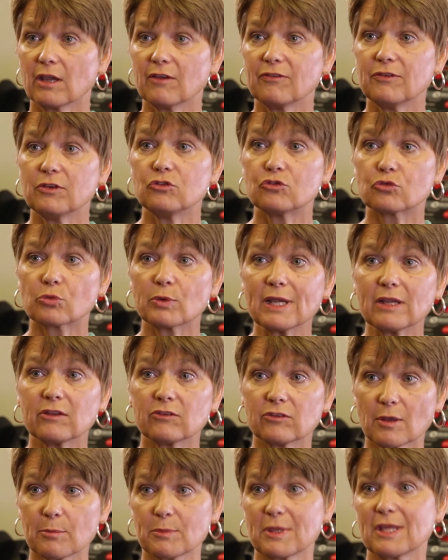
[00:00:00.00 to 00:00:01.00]
If you drink
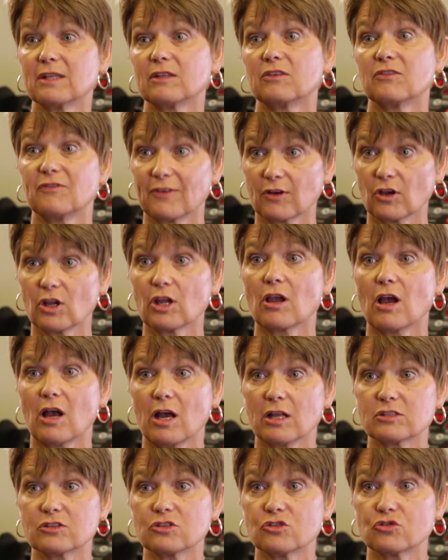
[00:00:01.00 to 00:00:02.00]
something that's very
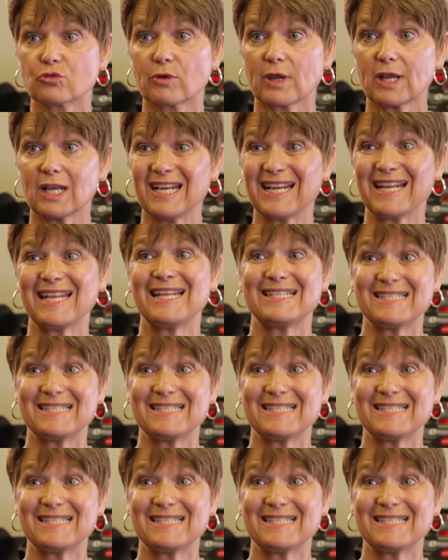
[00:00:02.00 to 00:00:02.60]
concentrated,